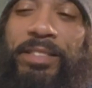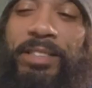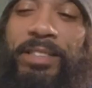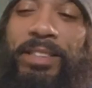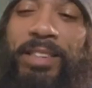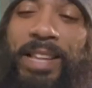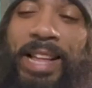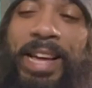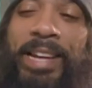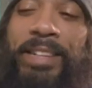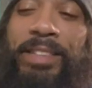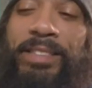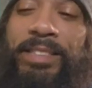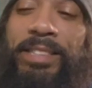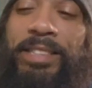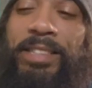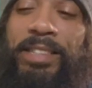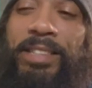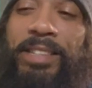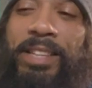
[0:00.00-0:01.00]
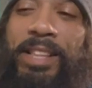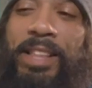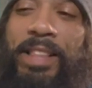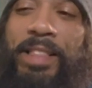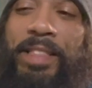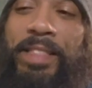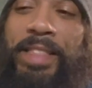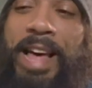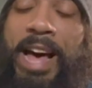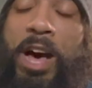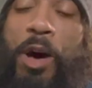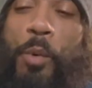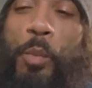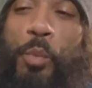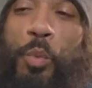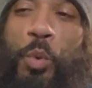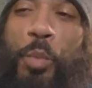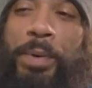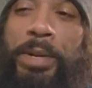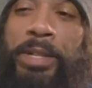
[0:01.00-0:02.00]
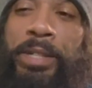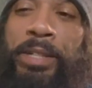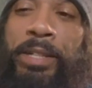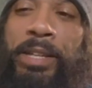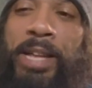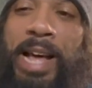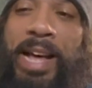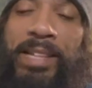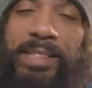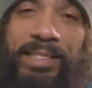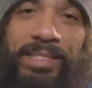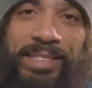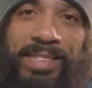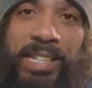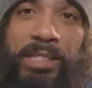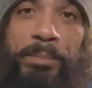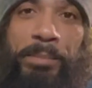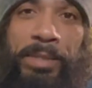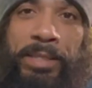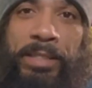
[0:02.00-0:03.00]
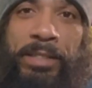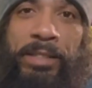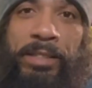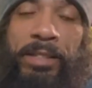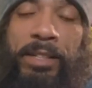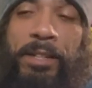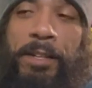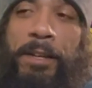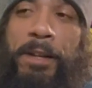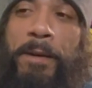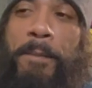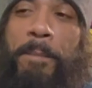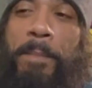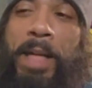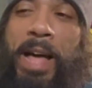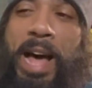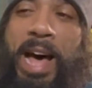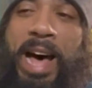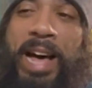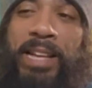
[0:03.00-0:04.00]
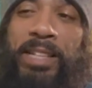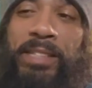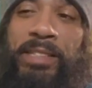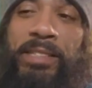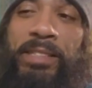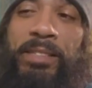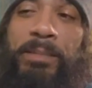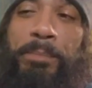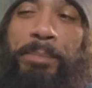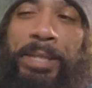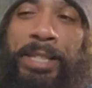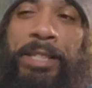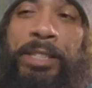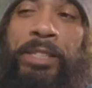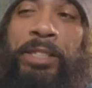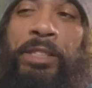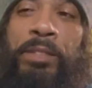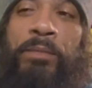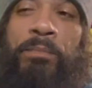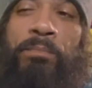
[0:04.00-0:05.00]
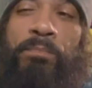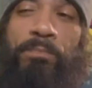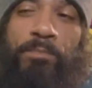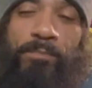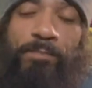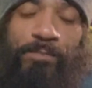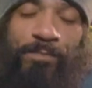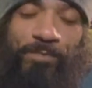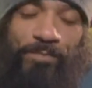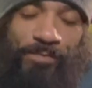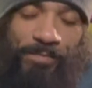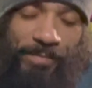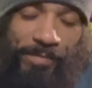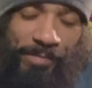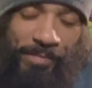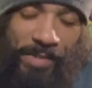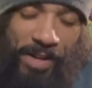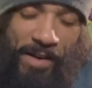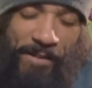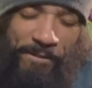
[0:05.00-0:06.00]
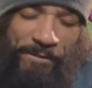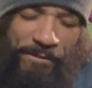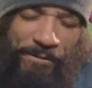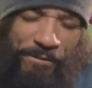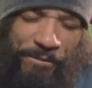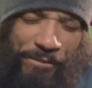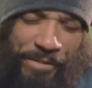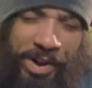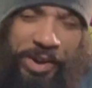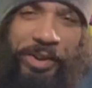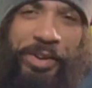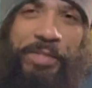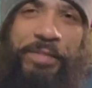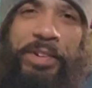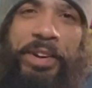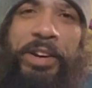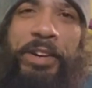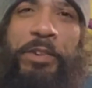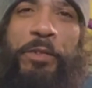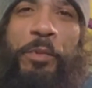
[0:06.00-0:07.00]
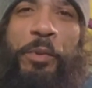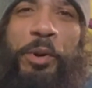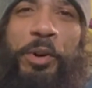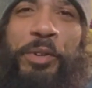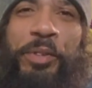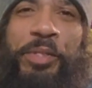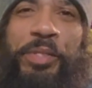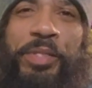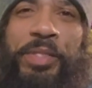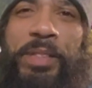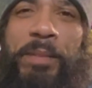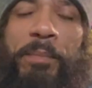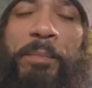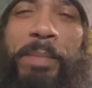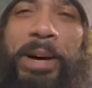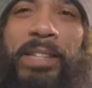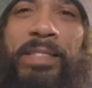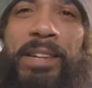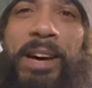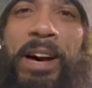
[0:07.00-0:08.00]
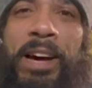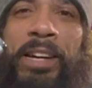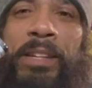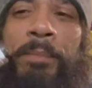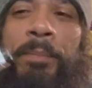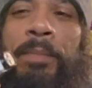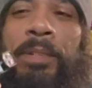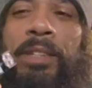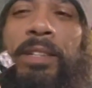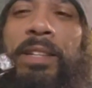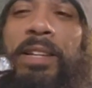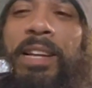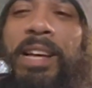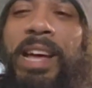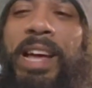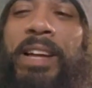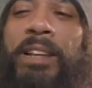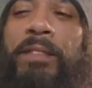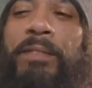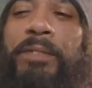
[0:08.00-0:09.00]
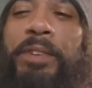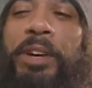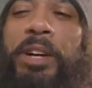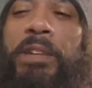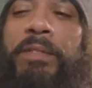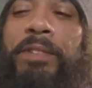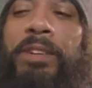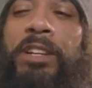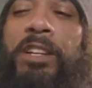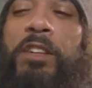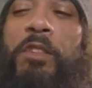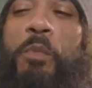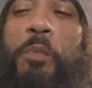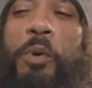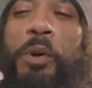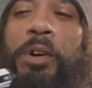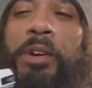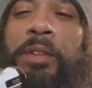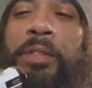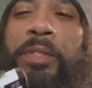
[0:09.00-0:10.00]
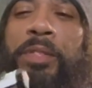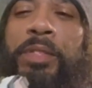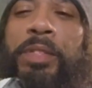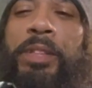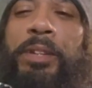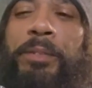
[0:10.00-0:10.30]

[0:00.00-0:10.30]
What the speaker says: light that Wuben has sent me has been very, very worth my time and very, very worth